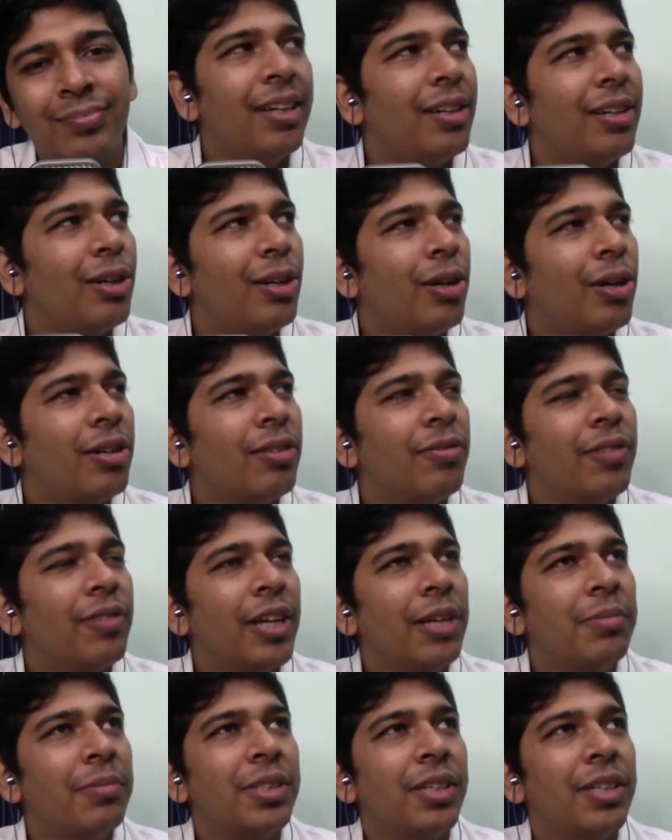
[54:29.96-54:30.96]
a lot of
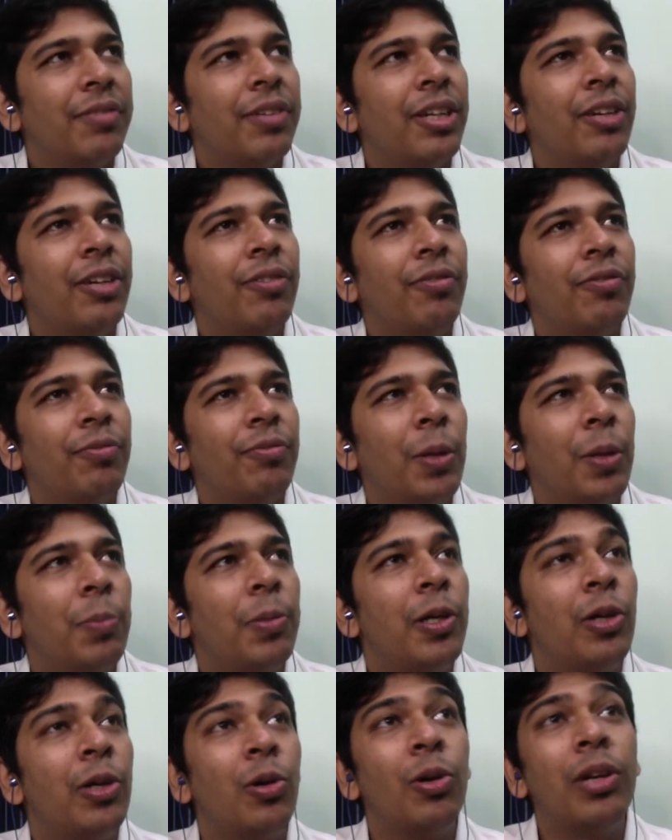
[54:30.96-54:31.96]
times, even if
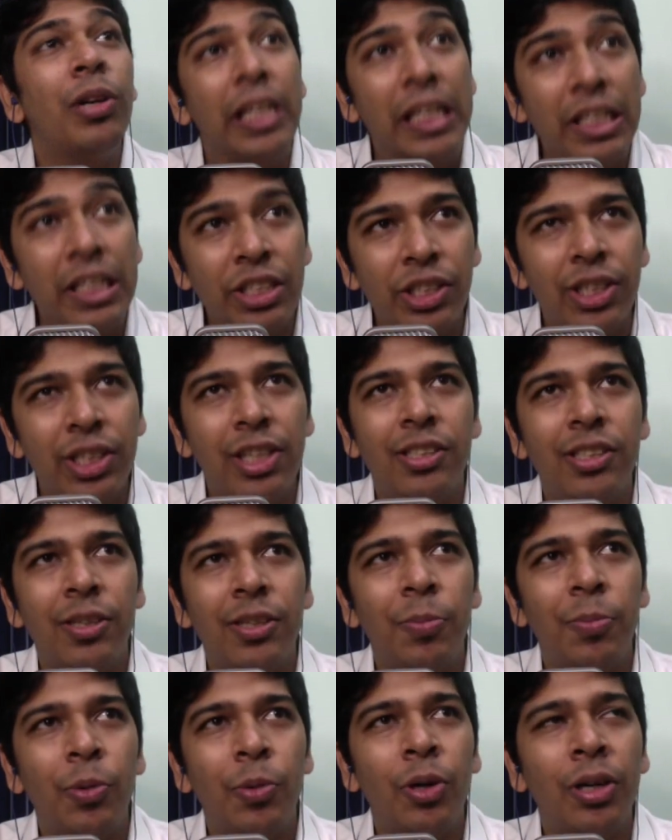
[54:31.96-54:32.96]
people don't initially
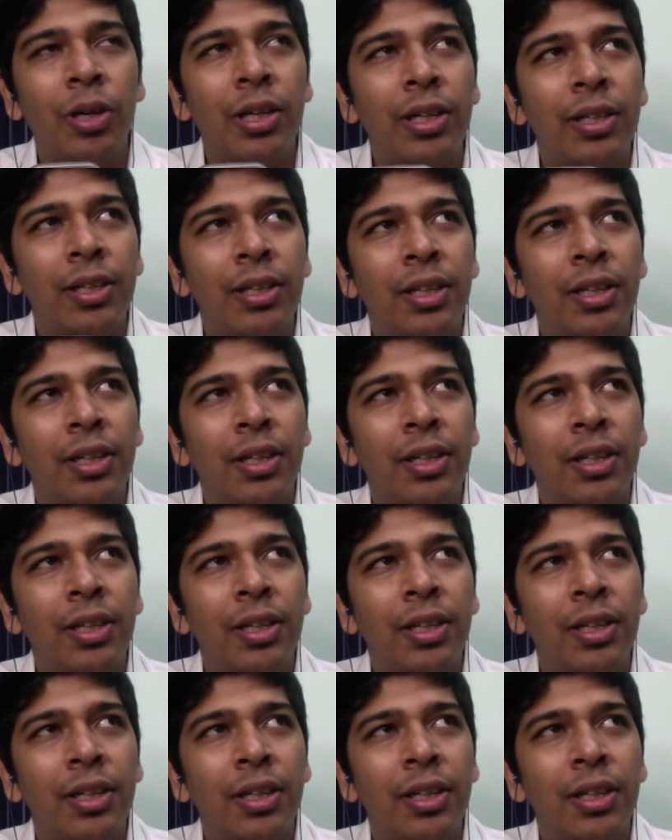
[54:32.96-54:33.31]
support,